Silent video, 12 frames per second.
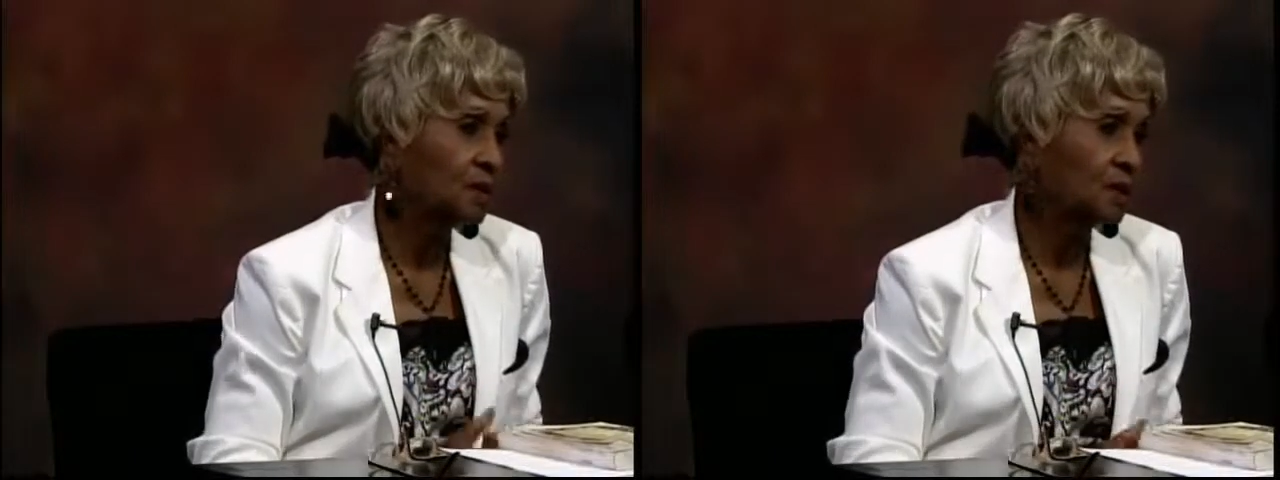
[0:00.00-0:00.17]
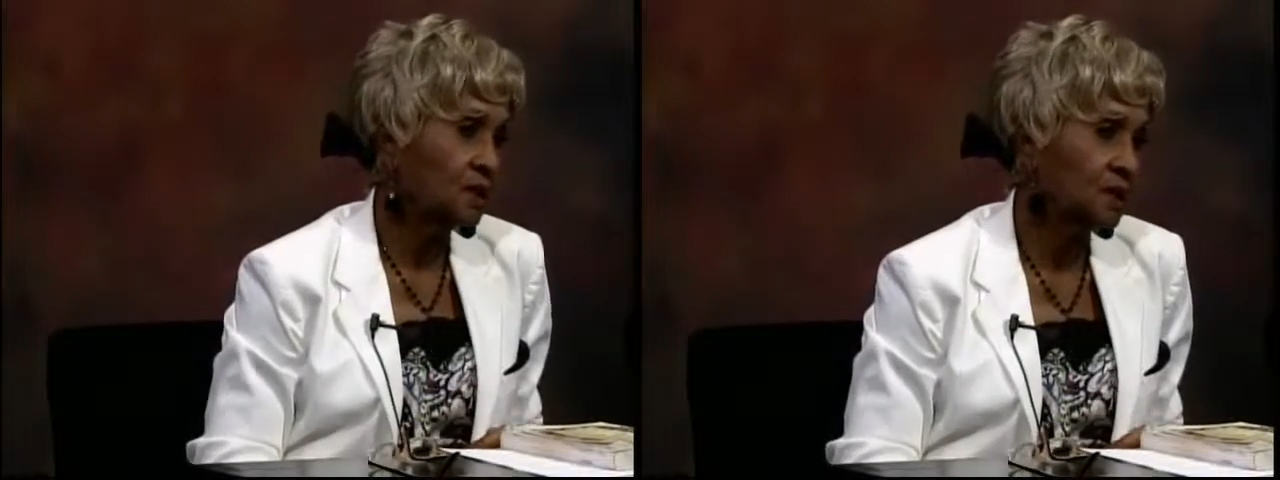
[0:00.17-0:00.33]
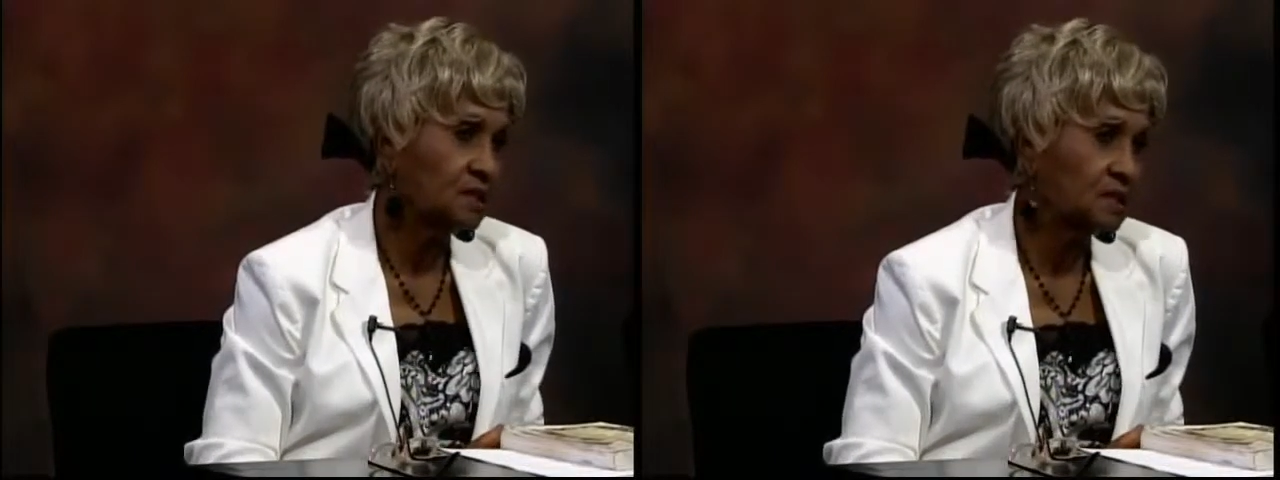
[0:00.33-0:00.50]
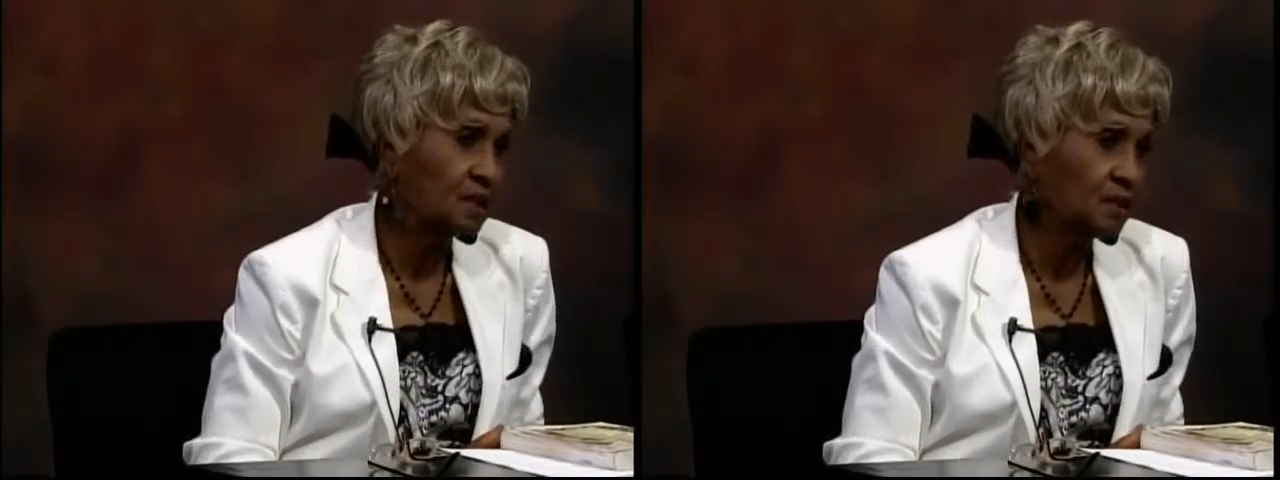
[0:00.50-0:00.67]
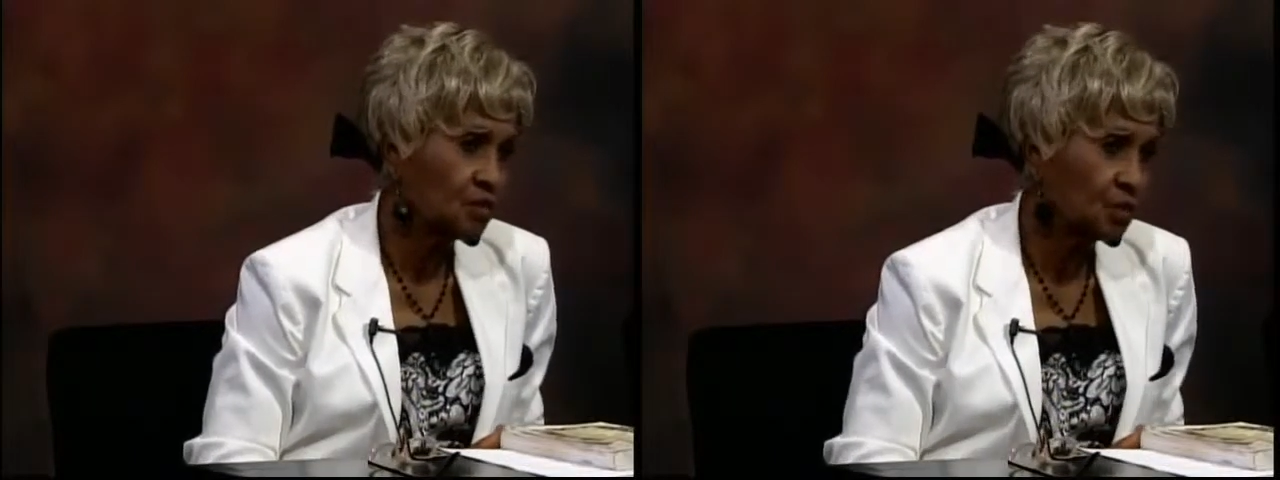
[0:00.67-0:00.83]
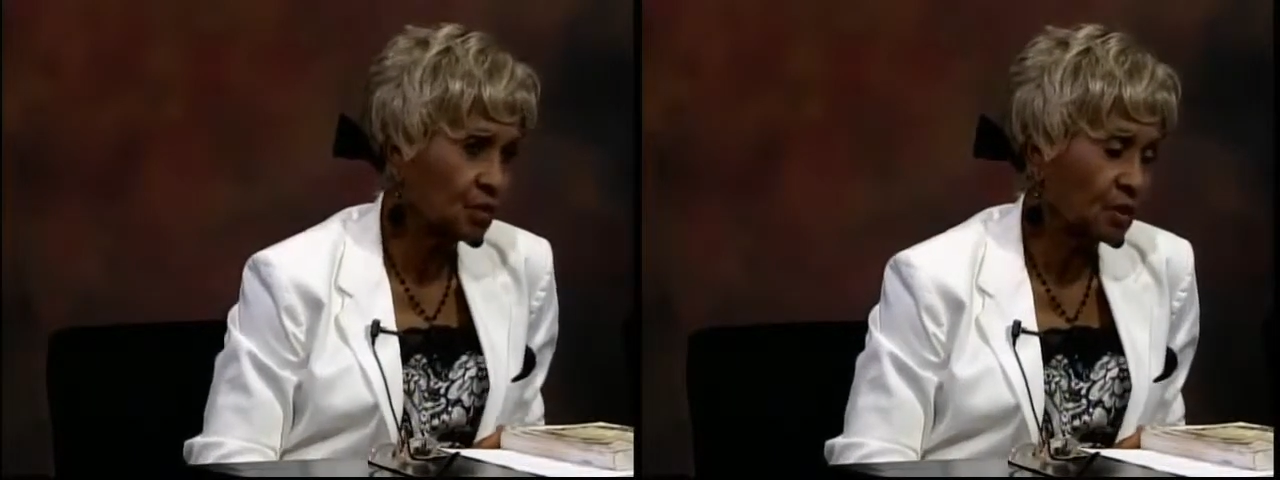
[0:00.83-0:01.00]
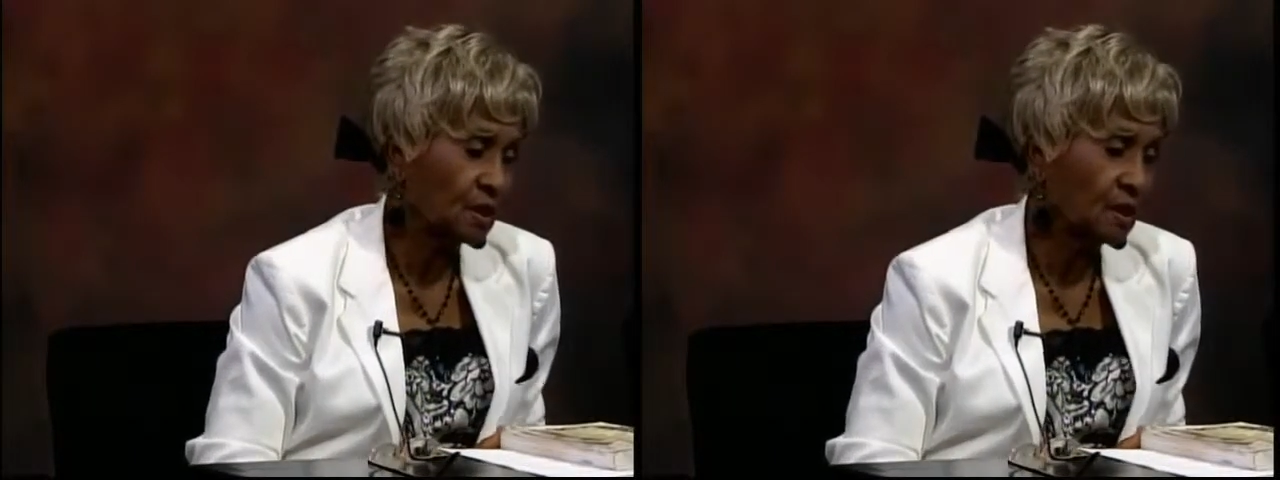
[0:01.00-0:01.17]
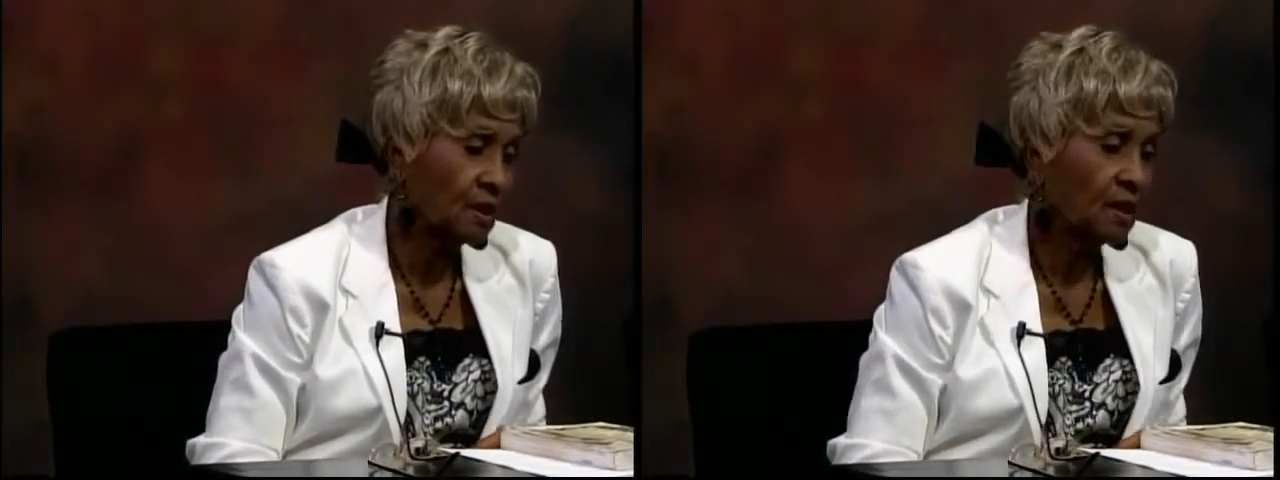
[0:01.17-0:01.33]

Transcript: than a century